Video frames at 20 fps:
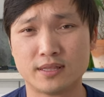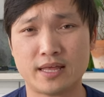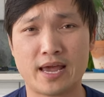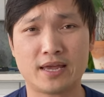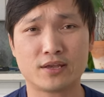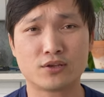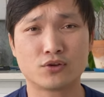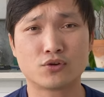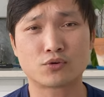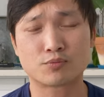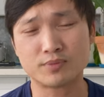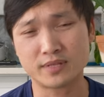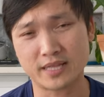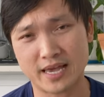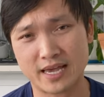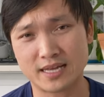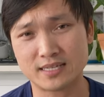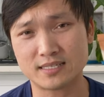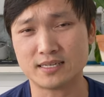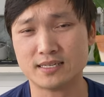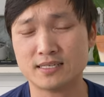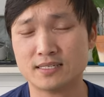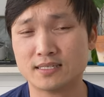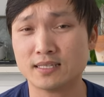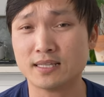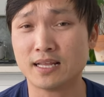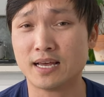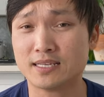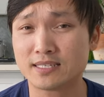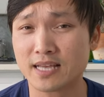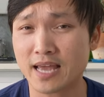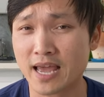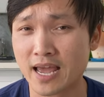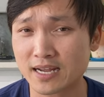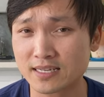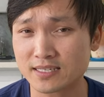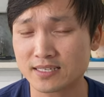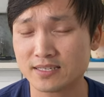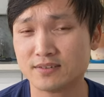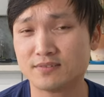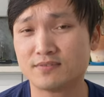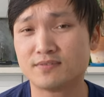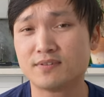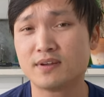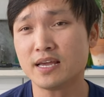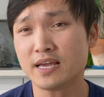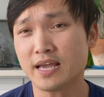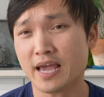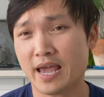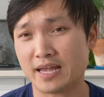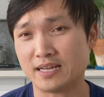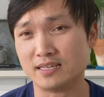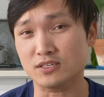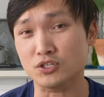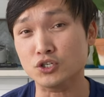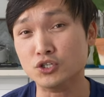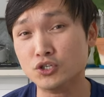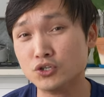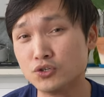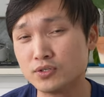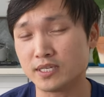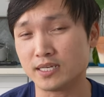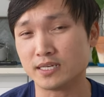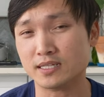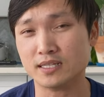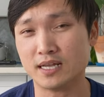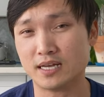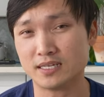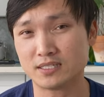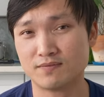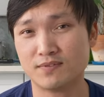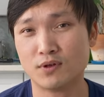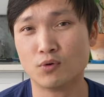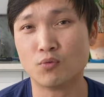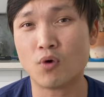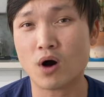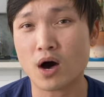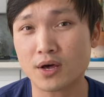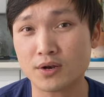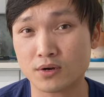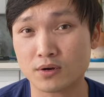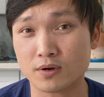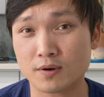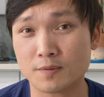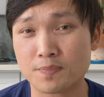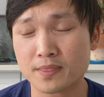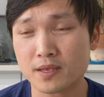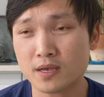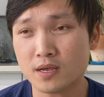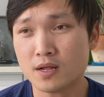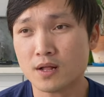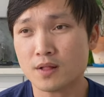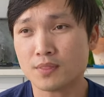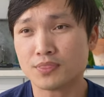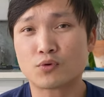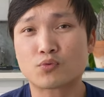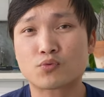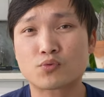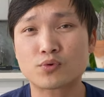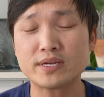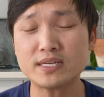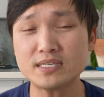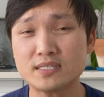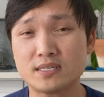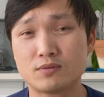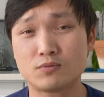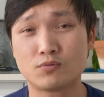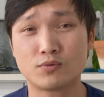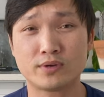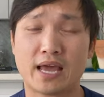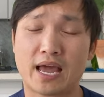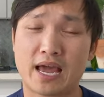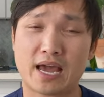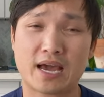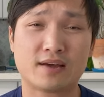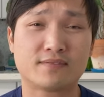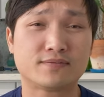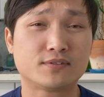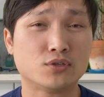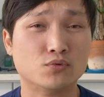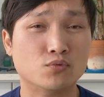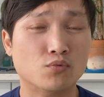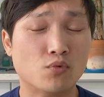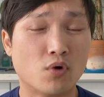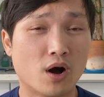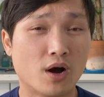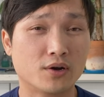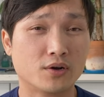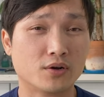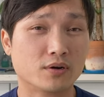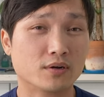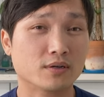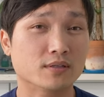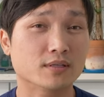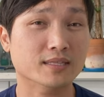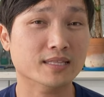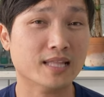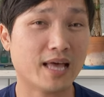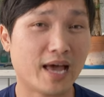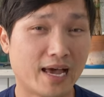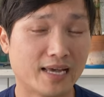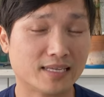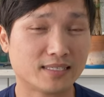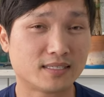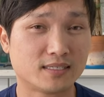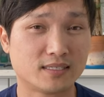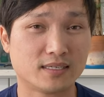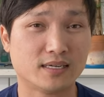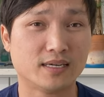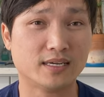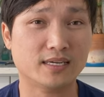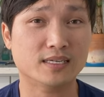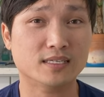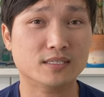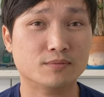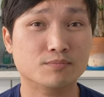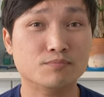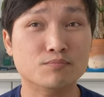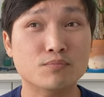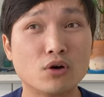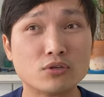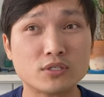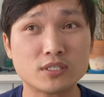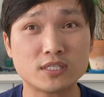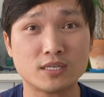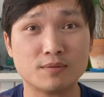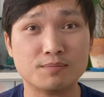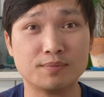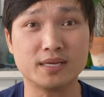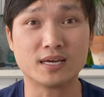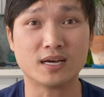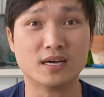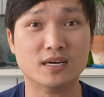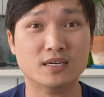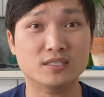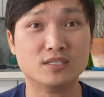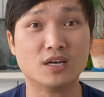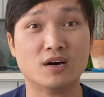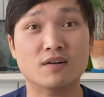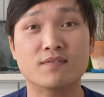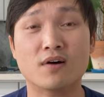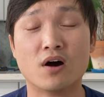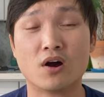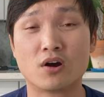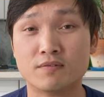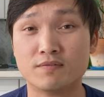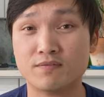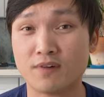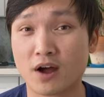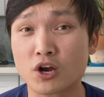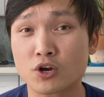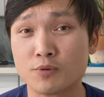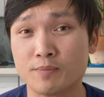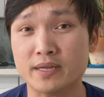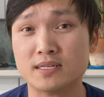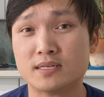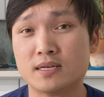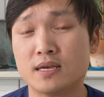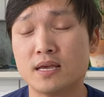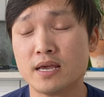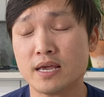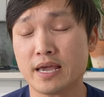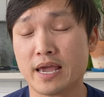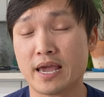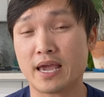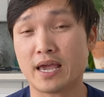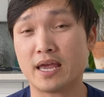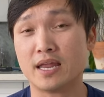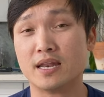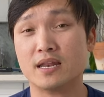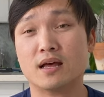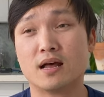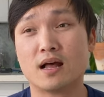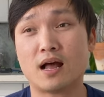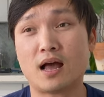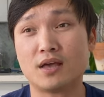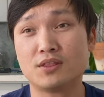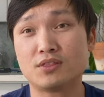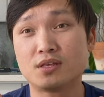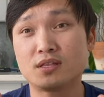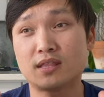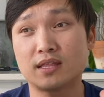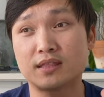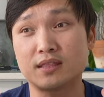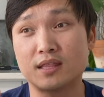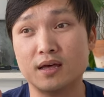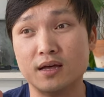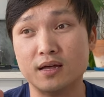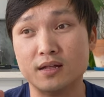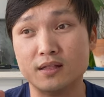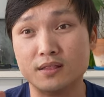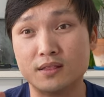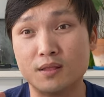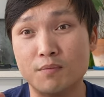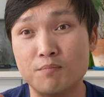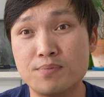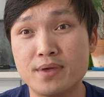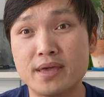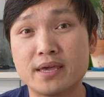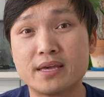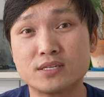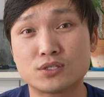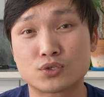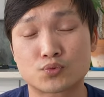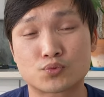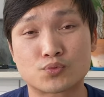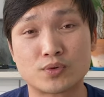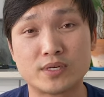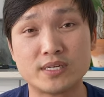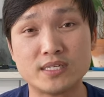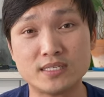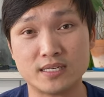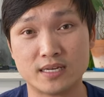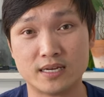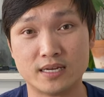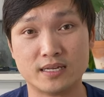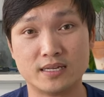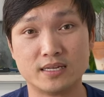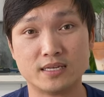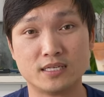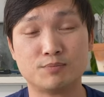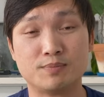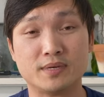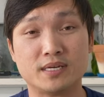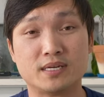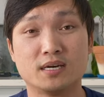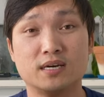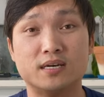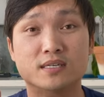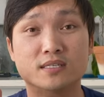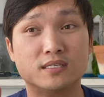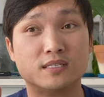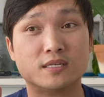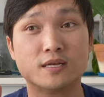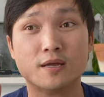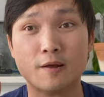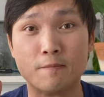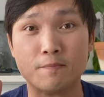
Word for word: that your plant is less active and using less of the water, the reason we have to water less is mostly because of our environment. And I think that the, the biggest reason is because